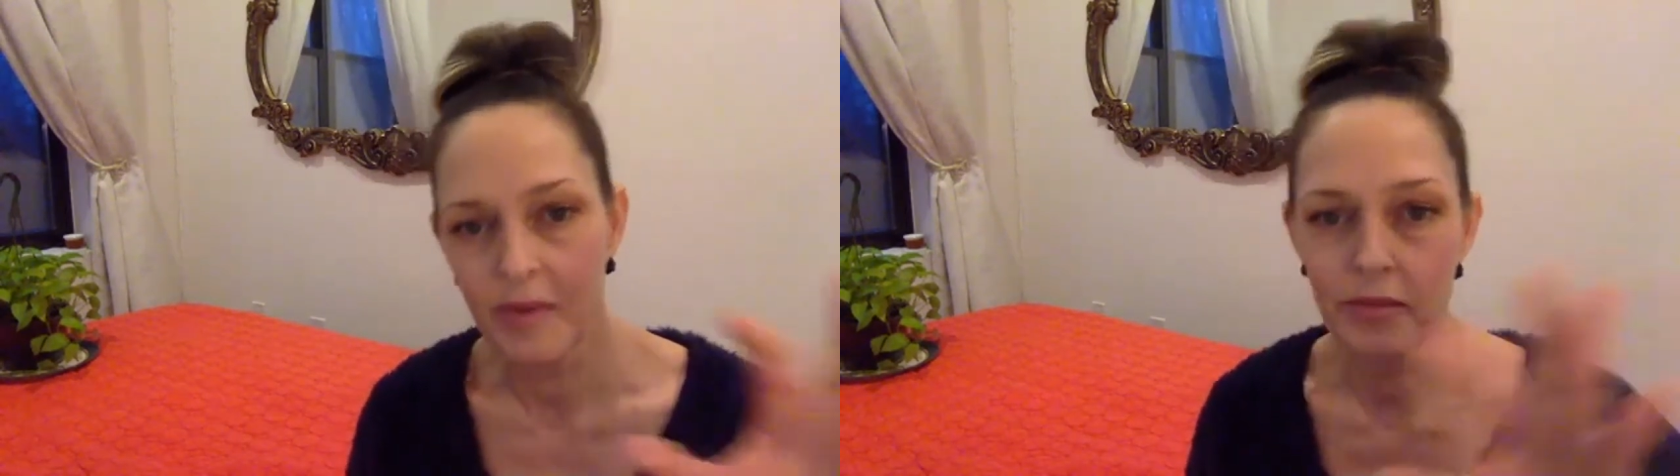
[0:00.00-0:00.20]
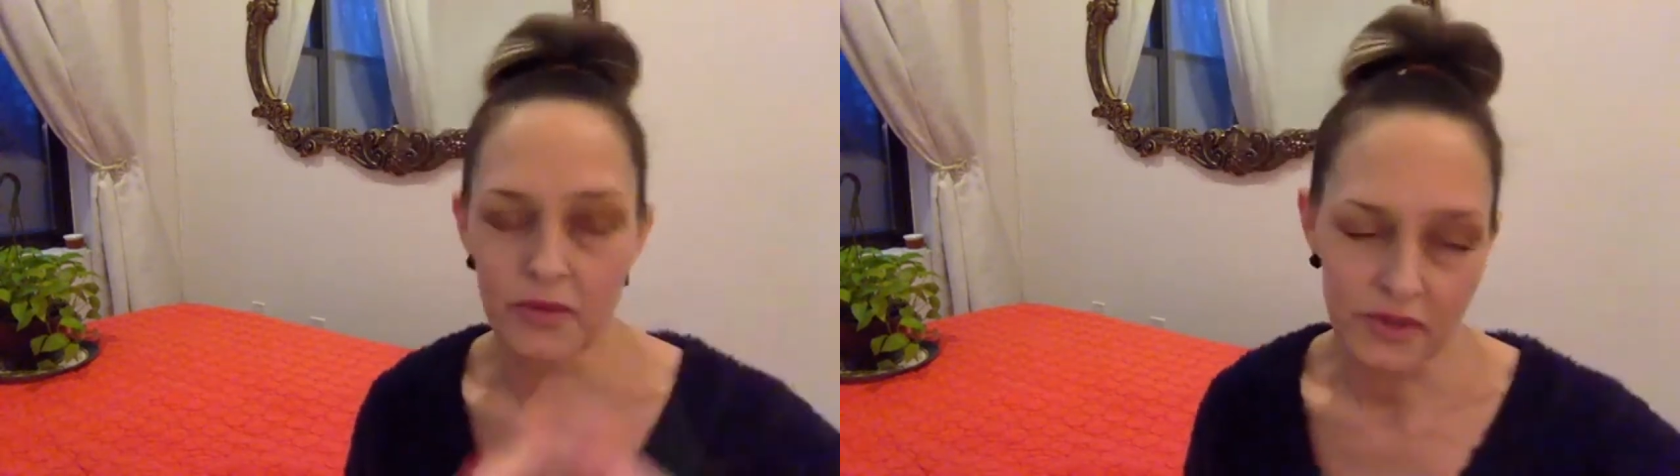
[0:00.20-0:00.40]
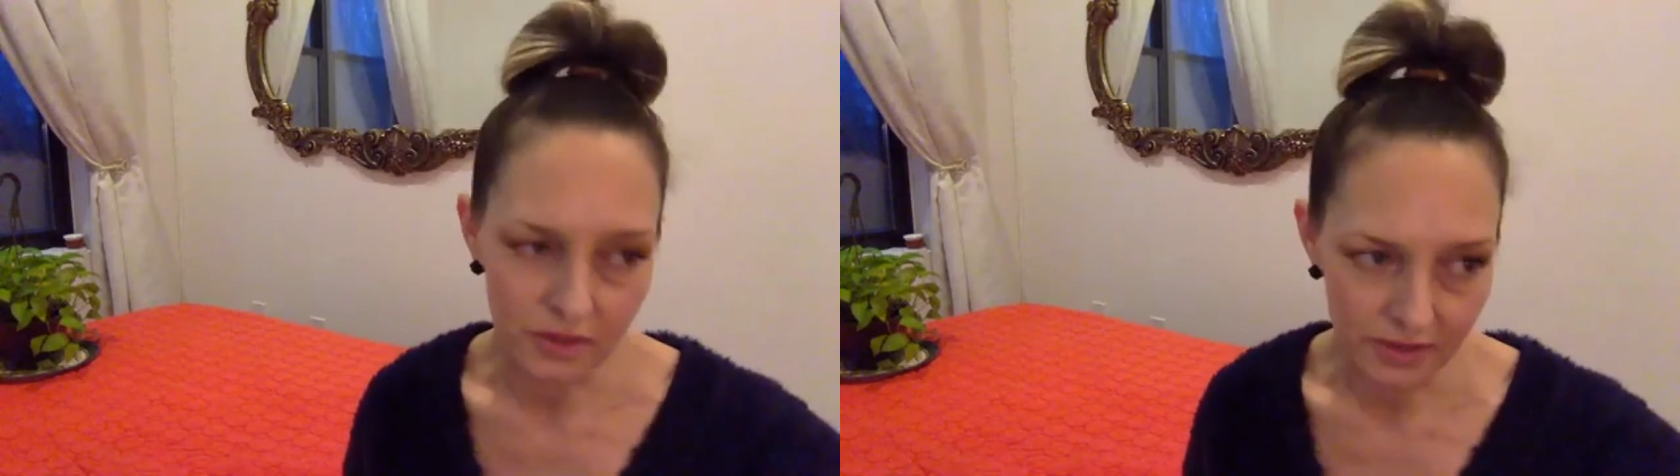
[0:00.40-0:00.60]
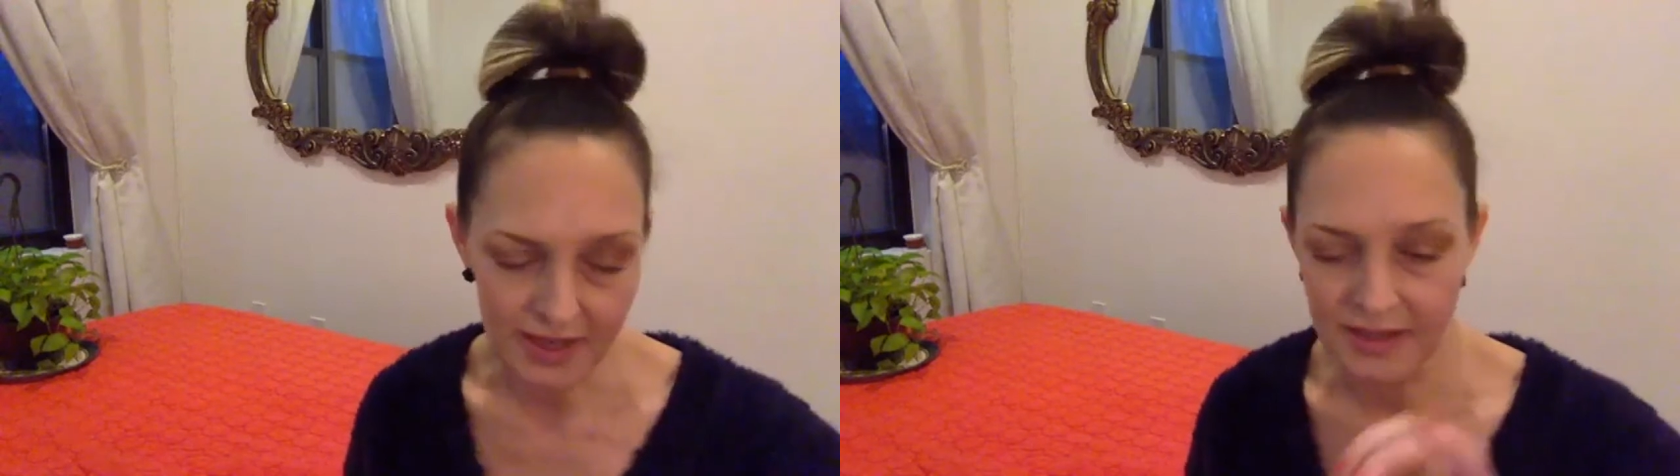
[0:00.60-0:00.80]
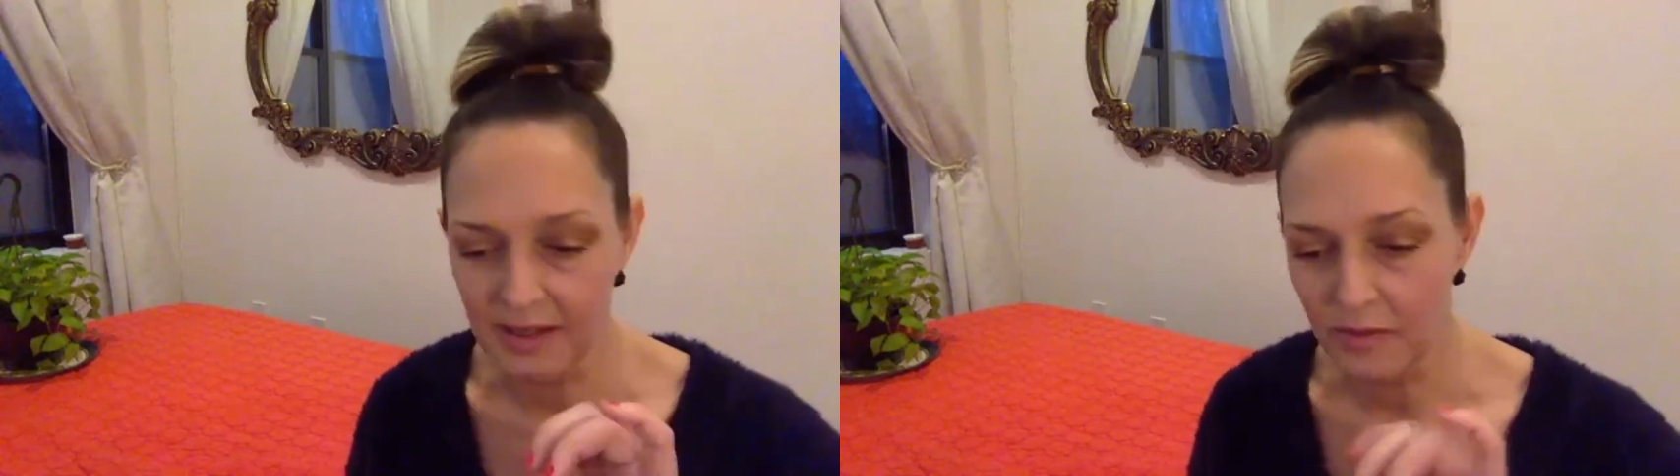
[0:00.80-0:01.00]
people with certain
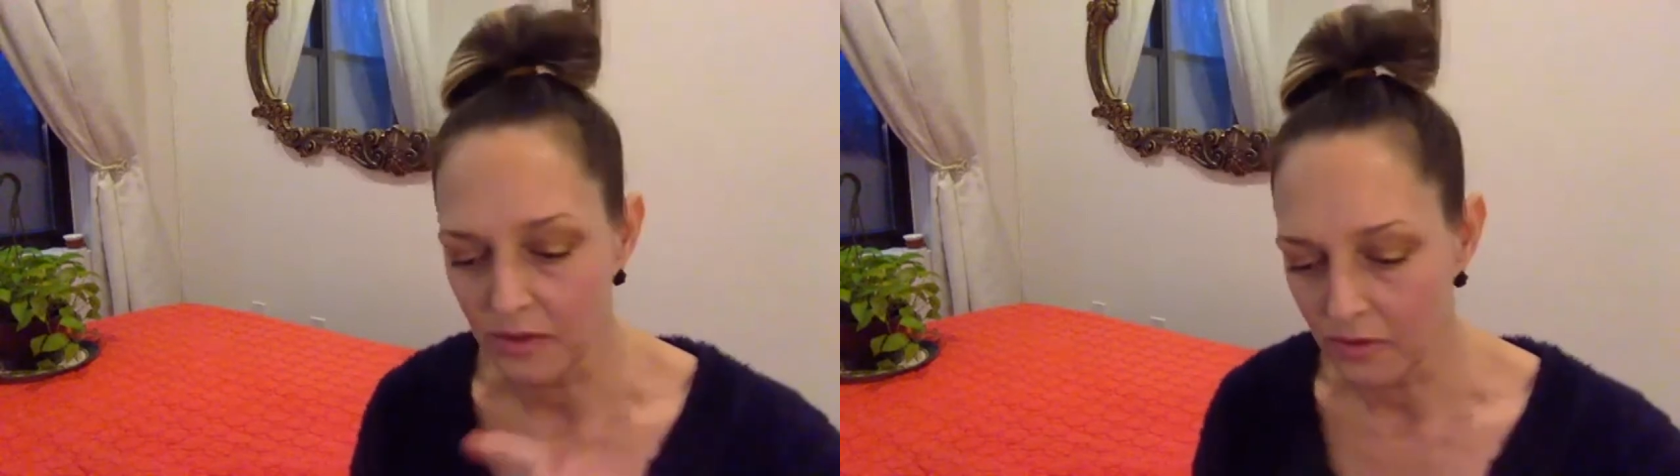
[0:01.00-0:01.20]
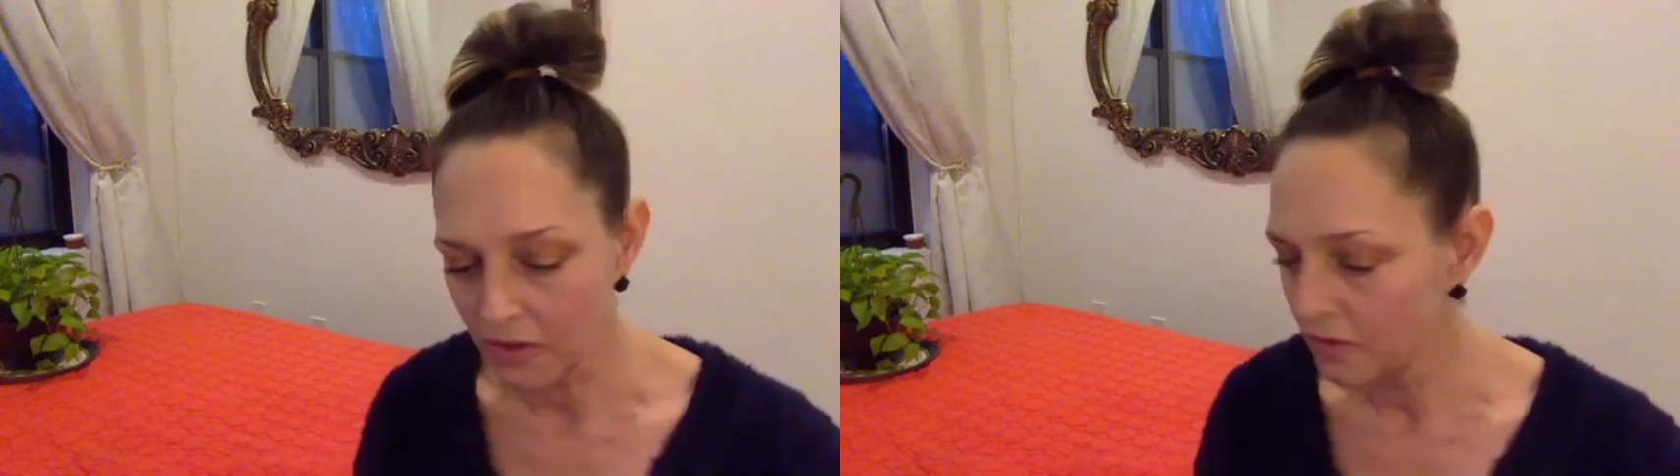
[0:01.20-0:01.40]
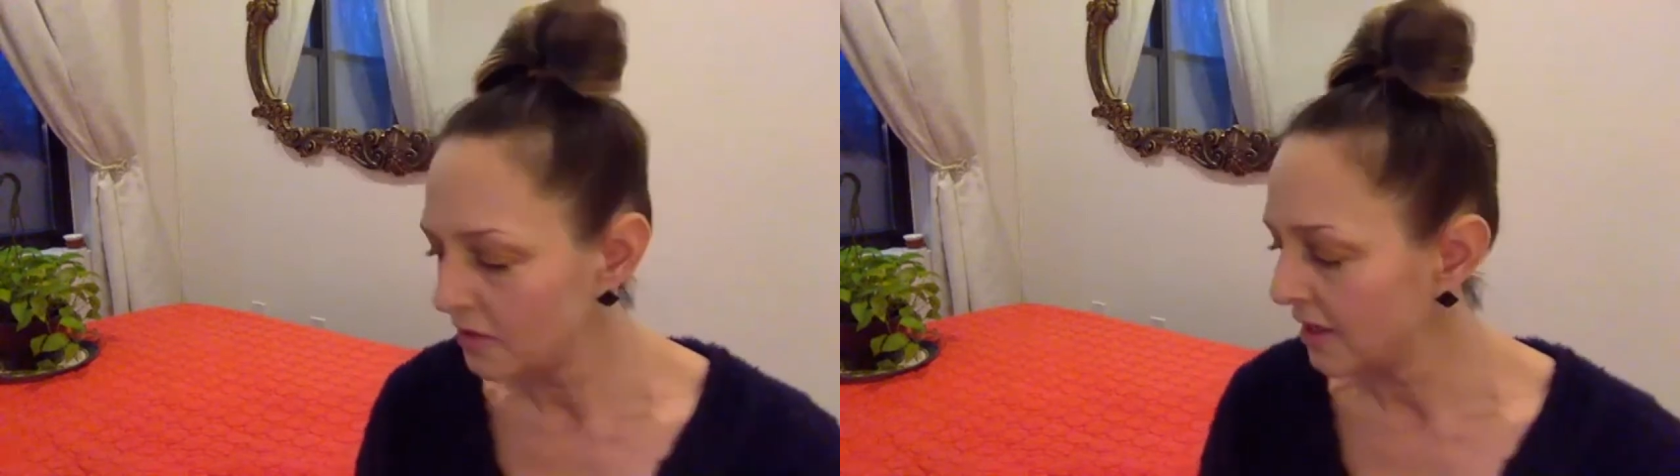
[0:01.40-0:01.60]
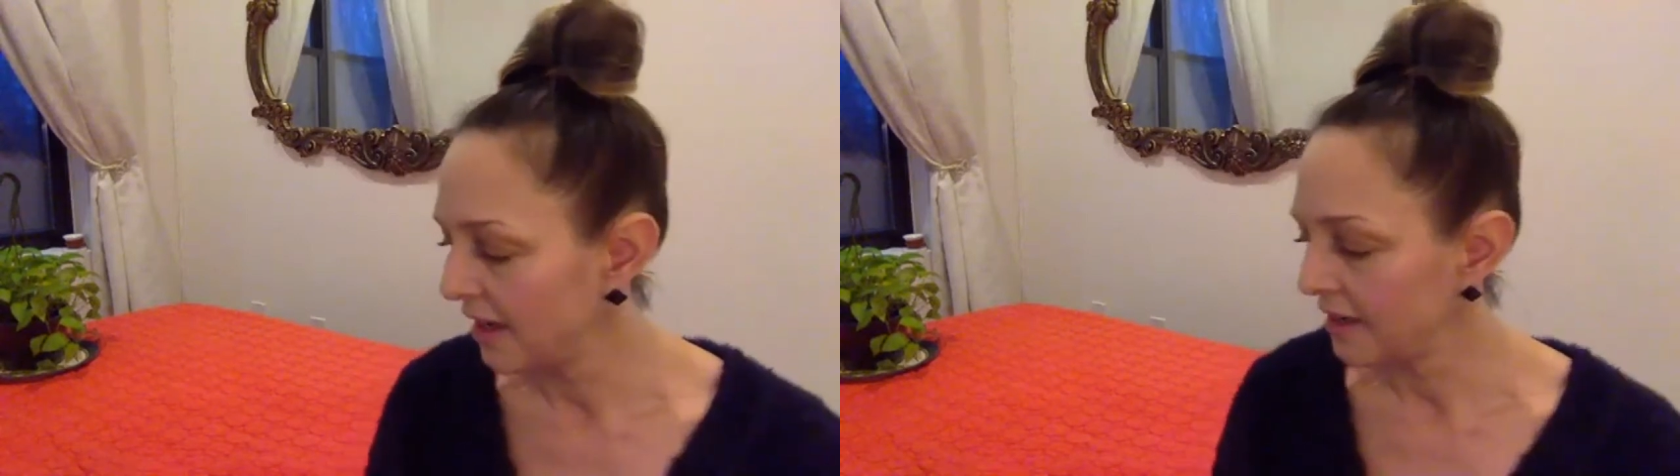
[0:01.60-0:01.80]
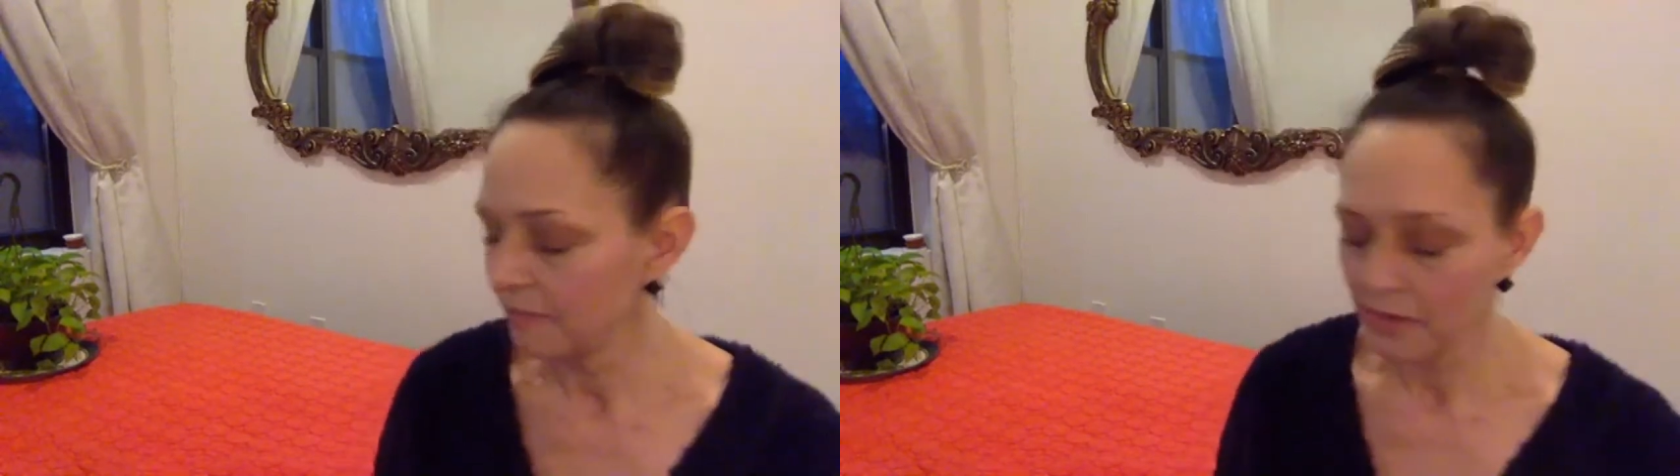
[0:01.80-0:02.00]
last names do Tuesday,